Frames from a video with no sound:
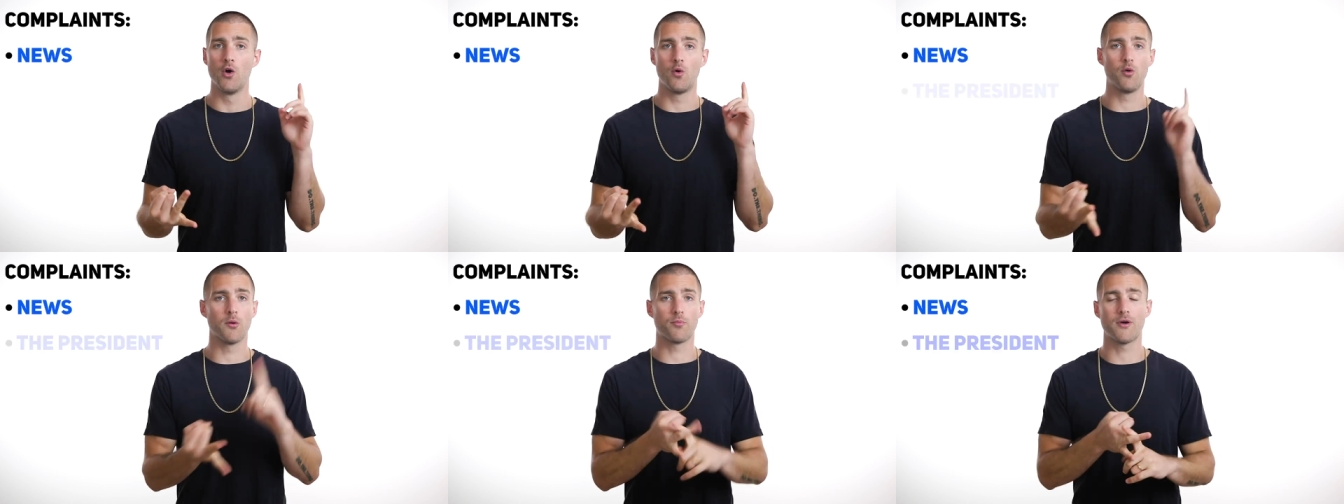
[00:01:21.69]

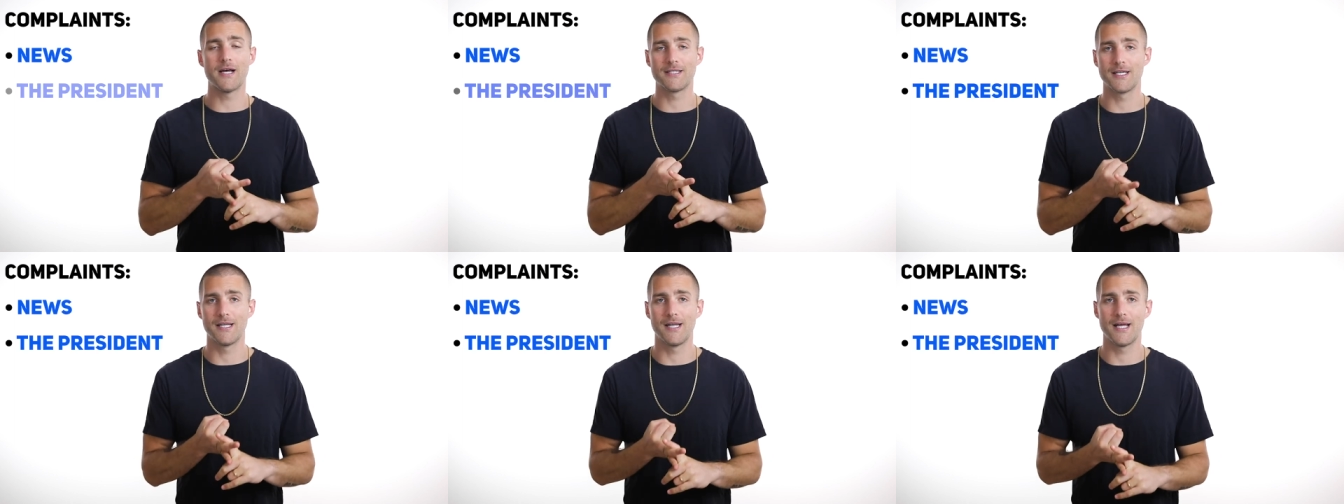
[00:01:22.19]
who the
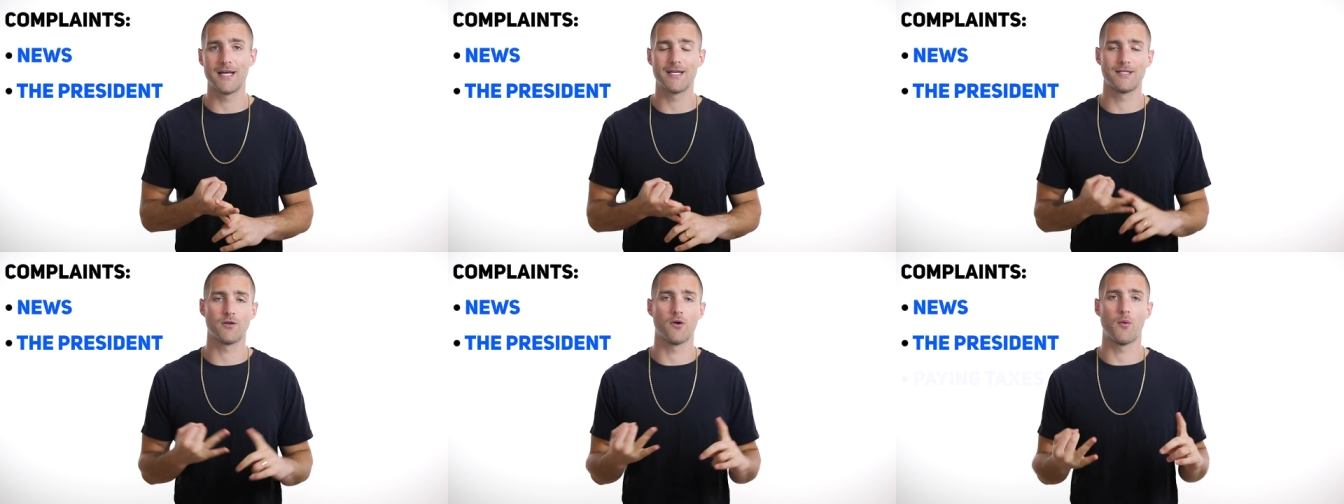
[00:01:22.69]
president
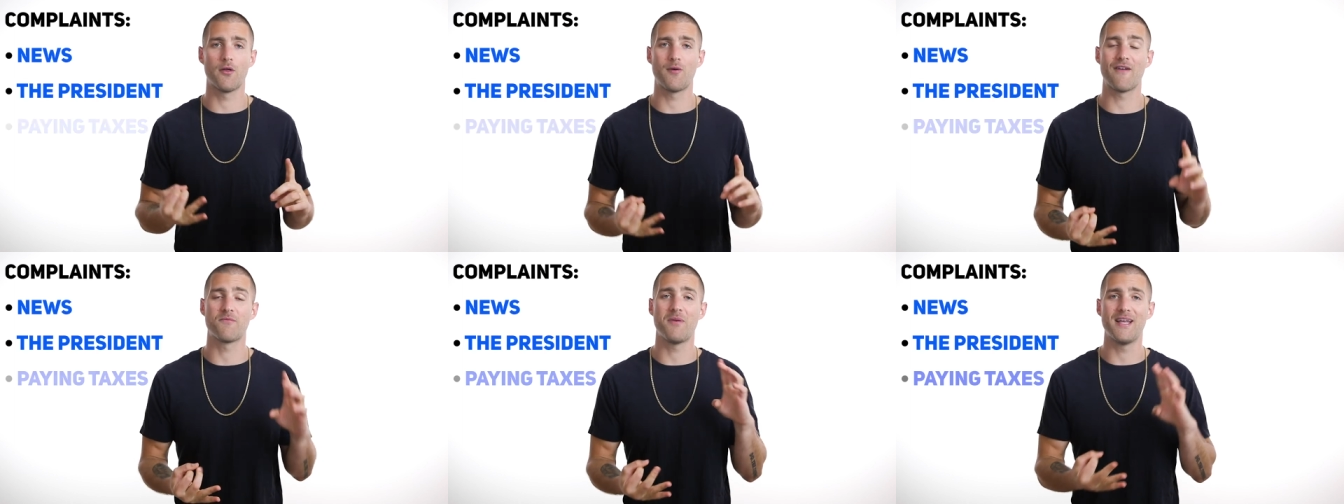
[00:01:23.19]
is or whether
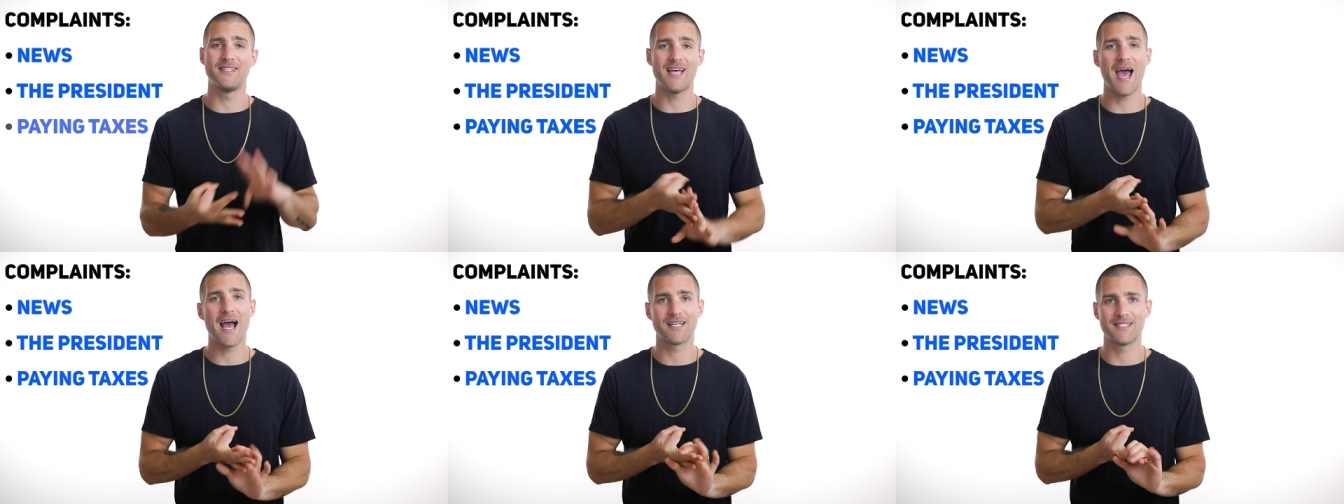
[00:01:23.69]
we have to pay
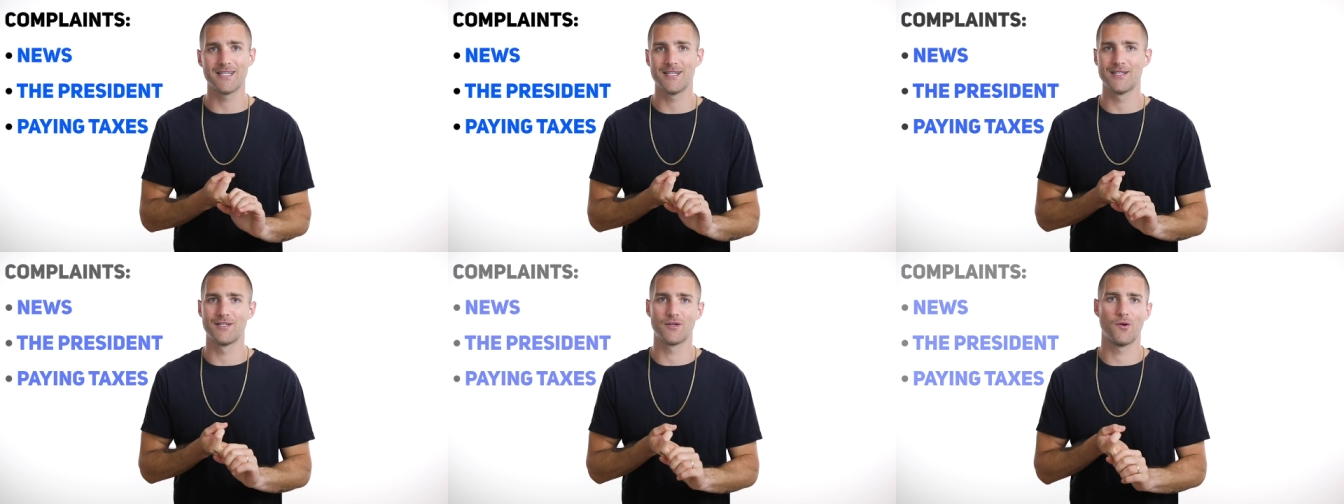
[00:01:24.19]

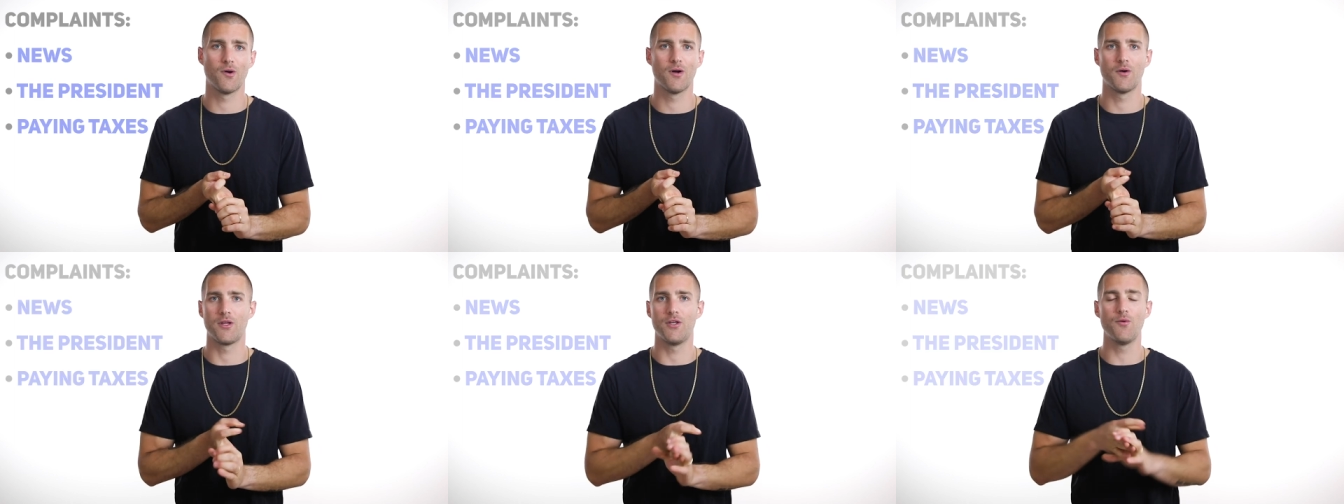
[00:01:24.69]
taxes
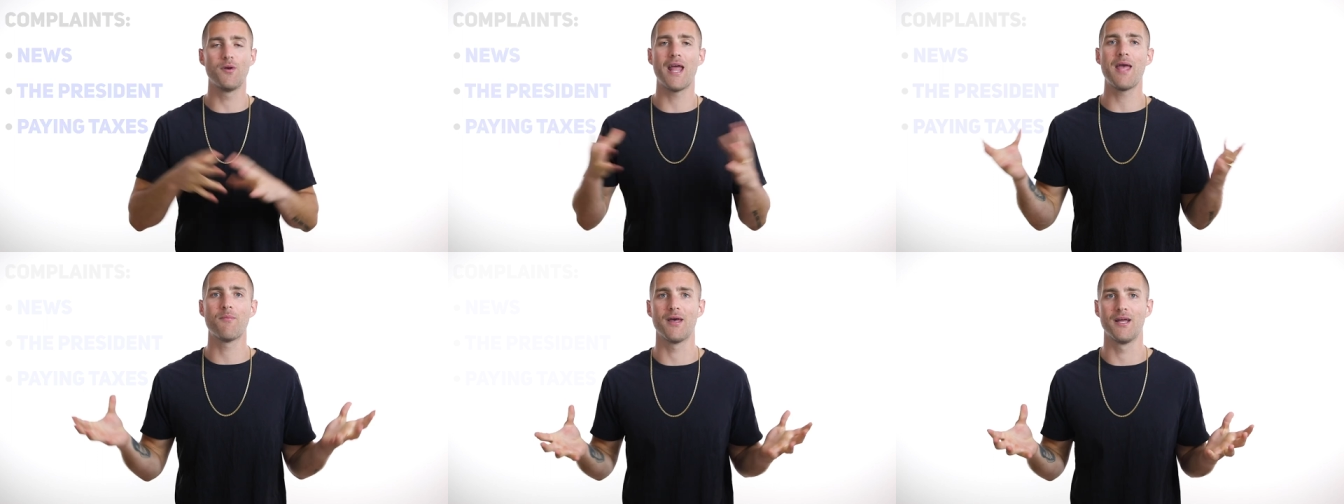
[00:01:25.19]
or you
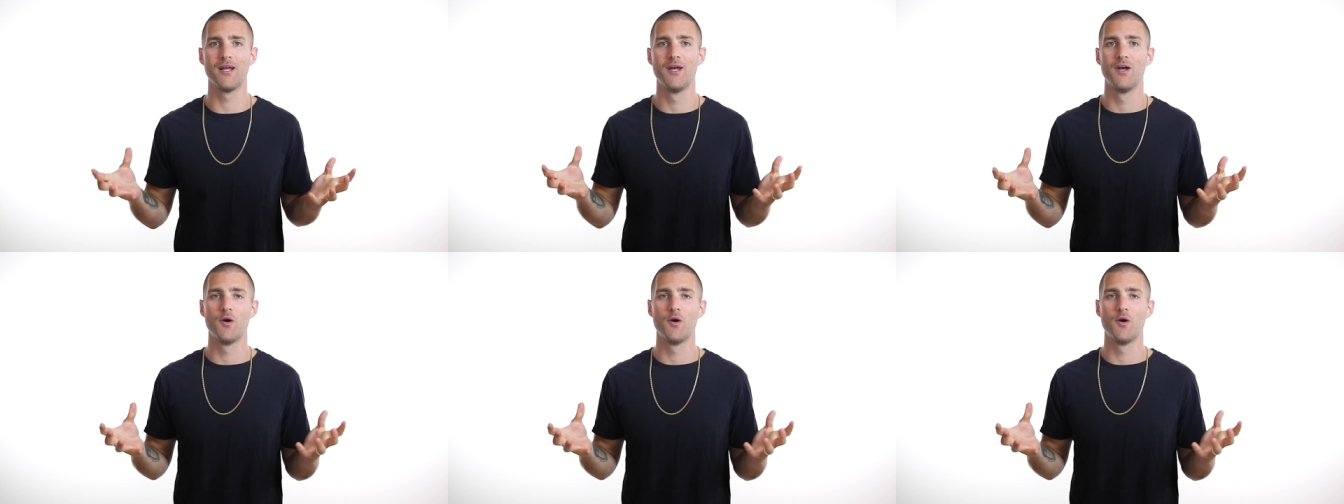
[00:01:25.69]
name it.